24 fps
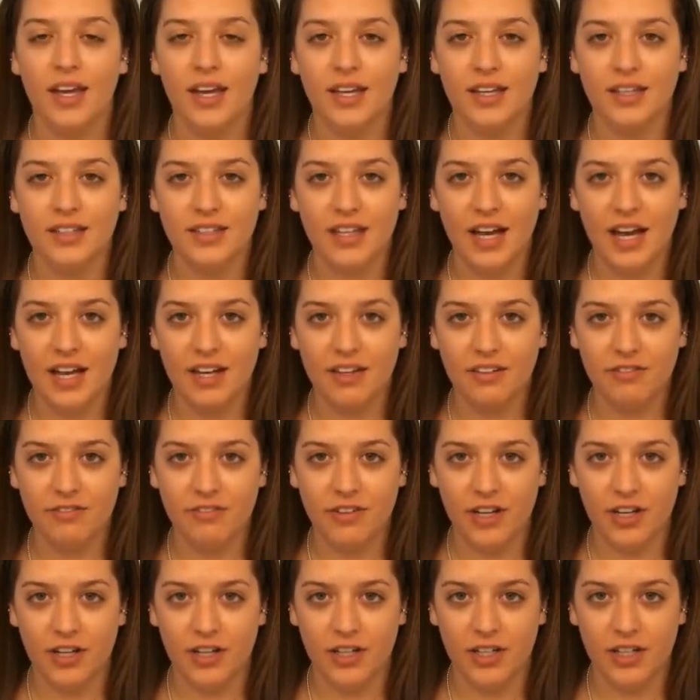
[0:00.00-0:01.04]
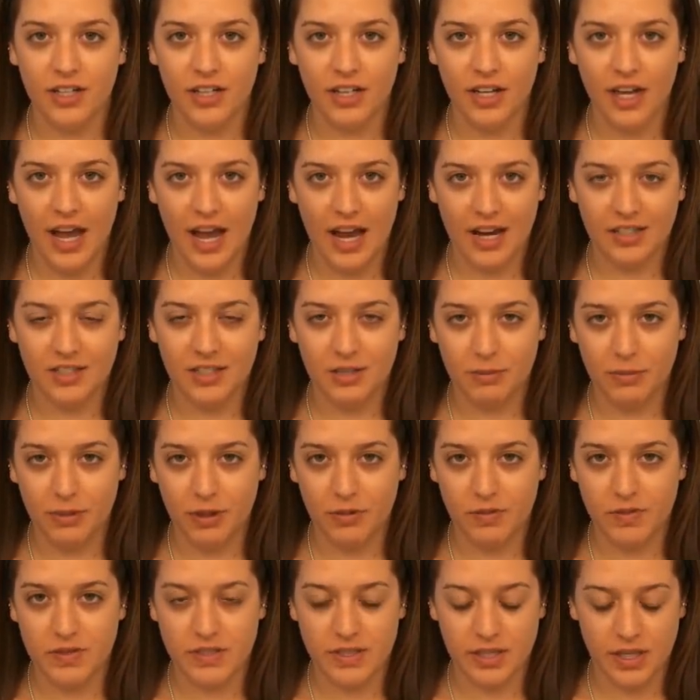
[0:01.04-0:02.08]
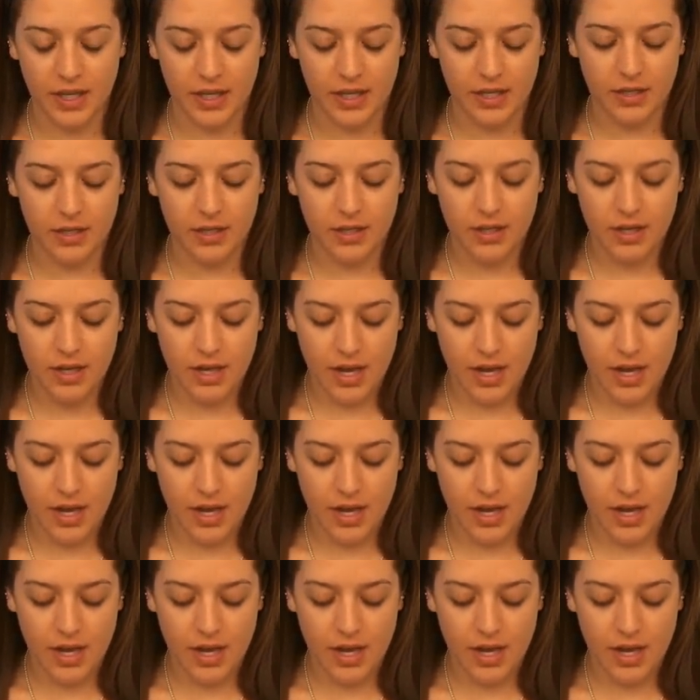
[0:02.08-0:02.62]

And I have very acne-prone skin,